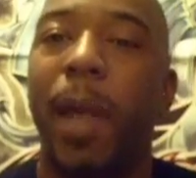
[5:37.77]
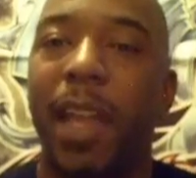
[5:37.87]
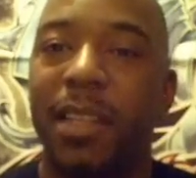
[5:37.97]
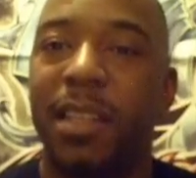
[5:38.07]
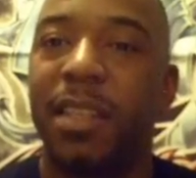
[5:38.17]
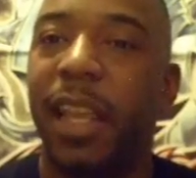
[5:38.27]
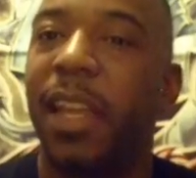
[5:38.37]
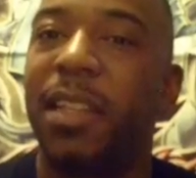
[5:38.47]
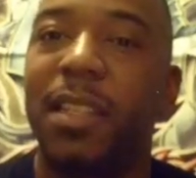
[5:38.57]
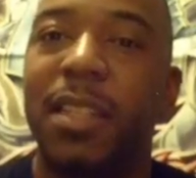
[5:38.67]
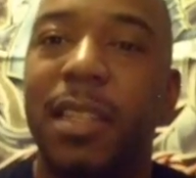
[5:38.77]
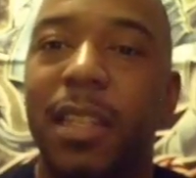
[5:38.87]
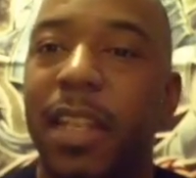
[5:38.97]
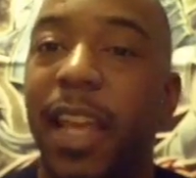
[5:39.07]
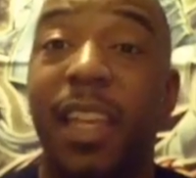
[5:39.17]
As it stands,
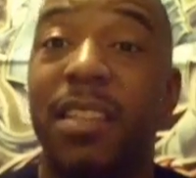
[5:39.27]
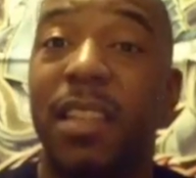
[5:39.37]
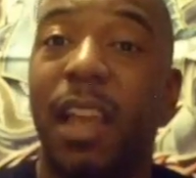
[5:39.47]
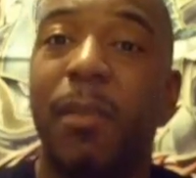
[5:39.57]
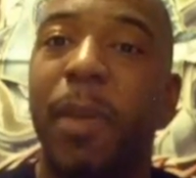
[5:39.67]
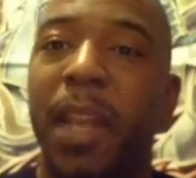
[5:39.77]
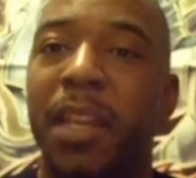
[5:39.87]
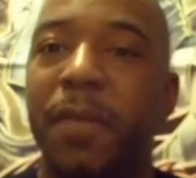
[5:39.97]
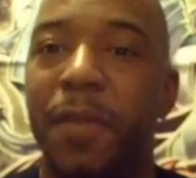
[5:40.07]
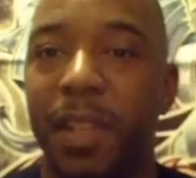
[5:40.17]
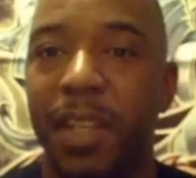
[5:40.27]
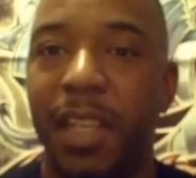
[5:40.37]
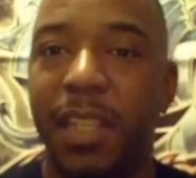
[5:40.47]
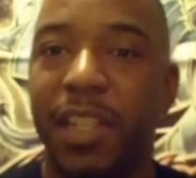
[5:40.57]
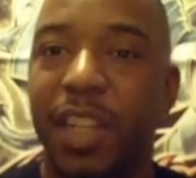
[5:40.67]
the deck isn't that competitive for the
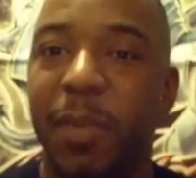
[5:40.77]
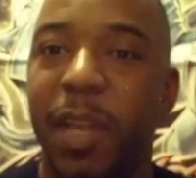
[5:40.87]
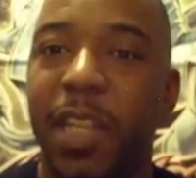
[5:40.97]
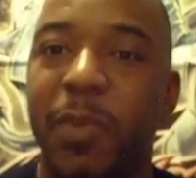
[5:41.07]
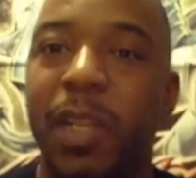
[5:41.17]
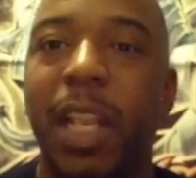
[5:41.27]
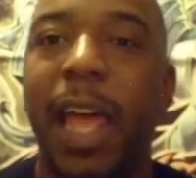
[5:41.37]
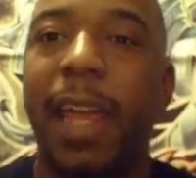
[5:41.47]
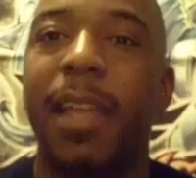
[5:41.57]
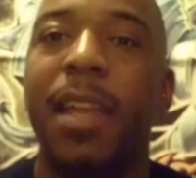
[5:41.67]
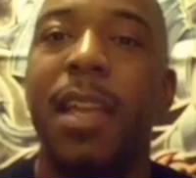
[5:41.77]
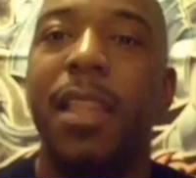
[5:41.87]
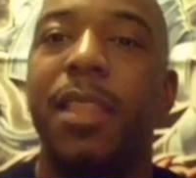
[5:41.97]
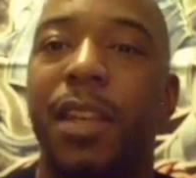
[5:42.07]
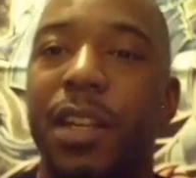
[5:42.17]
TCG because we lack
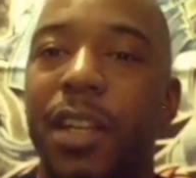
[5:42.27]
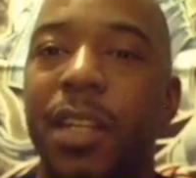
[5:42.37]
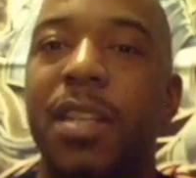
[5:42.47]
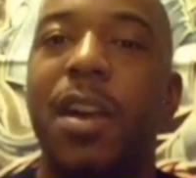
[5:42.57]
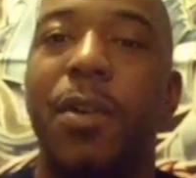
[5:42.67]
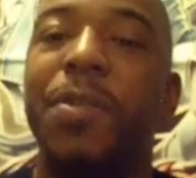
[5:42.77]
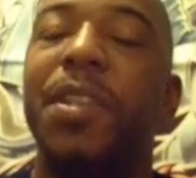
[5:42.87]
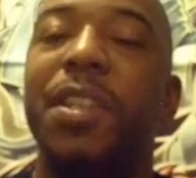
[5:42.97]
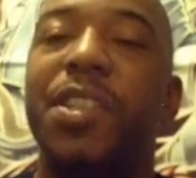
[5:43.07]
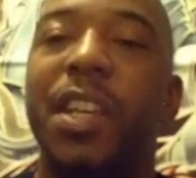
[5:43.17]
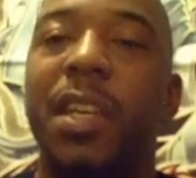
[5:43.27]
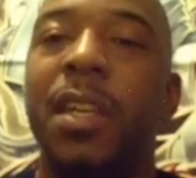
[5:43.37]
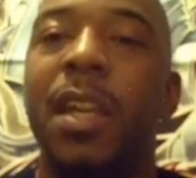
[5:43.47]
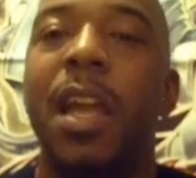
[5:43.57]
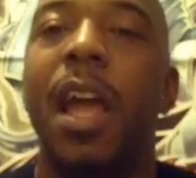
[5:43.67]
the good OCG
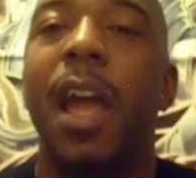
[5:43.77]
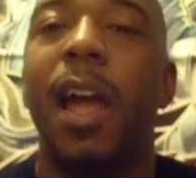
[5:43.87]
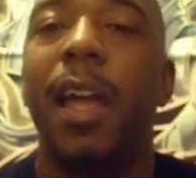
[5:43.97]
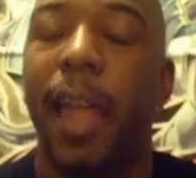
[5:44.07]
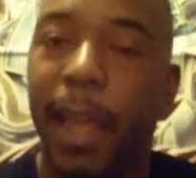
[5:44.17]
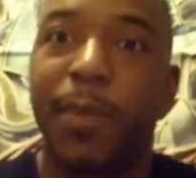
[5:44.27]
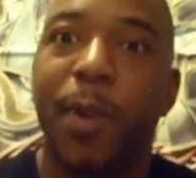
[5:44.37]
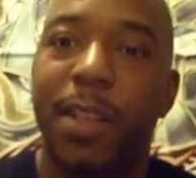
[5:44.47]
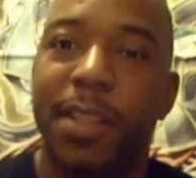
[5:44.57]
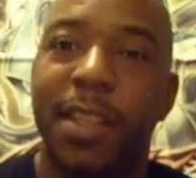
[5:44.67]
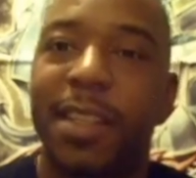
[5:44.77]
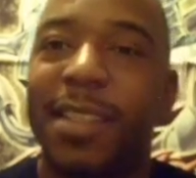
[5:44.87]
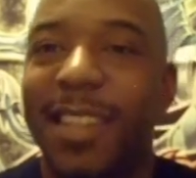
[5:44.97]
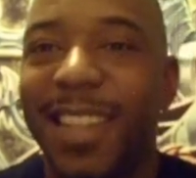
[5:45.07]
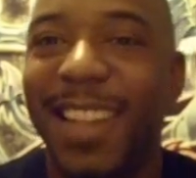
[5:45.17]

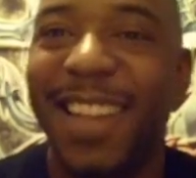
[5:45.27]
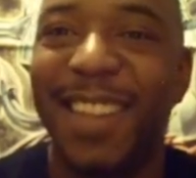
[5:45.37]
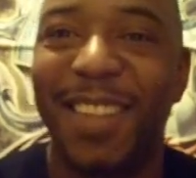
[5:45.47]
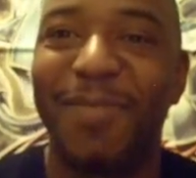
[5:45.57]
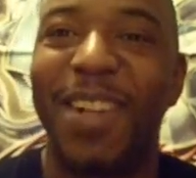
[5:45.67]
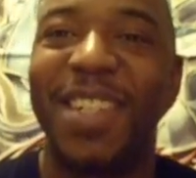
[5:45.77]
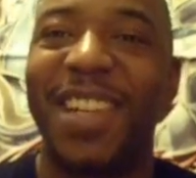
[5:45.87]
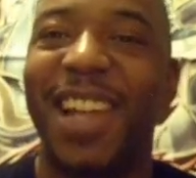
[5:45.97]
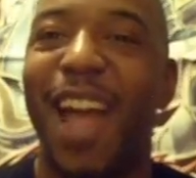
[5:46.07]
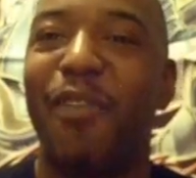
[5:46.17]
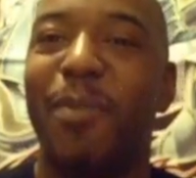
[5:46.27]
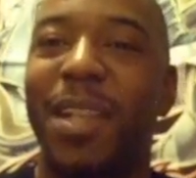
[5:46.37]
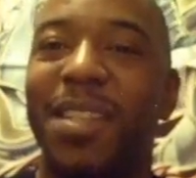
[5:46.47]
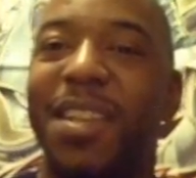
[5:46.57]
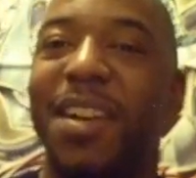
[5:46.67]
XYZs, a bunch of
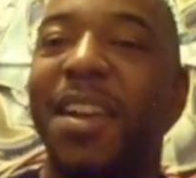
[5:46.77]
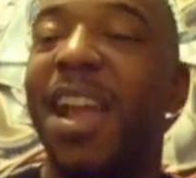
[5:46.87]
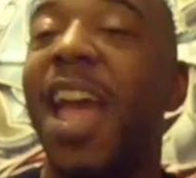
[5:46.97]
alphabets there.